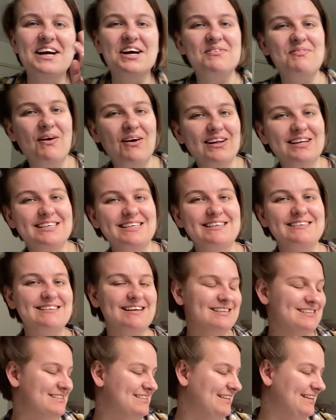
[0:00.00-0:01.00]
Apologies I
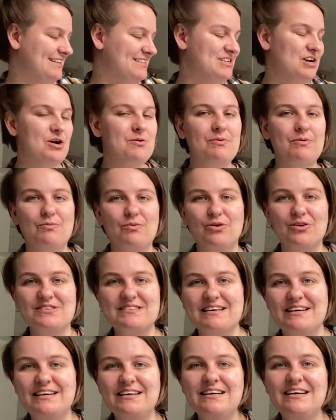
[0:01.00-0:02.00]
didn't get to Open
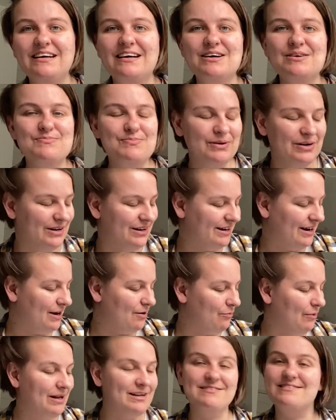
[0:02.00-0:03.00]
Water, but I
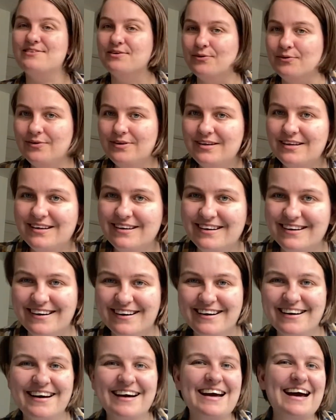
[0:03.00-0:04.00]
will soon.
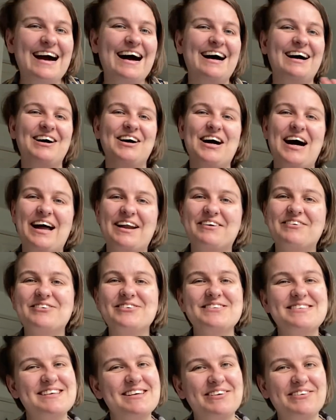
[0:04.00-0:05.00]
And I will
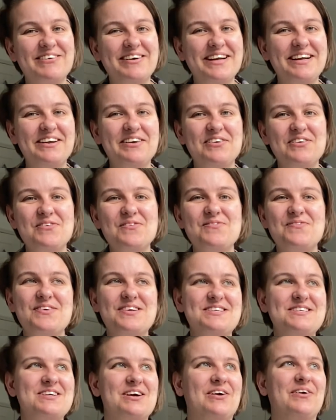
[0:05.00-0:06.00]
see you in a new
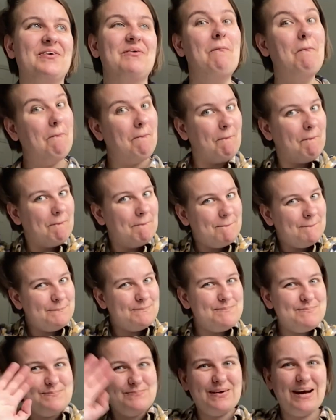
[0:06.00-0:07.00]
video.
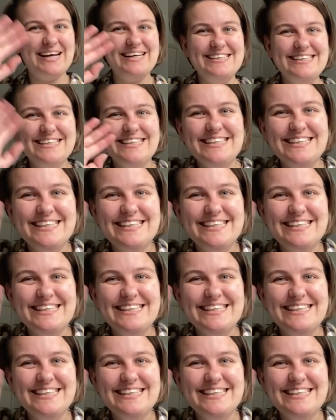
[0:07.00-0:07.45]
Bye.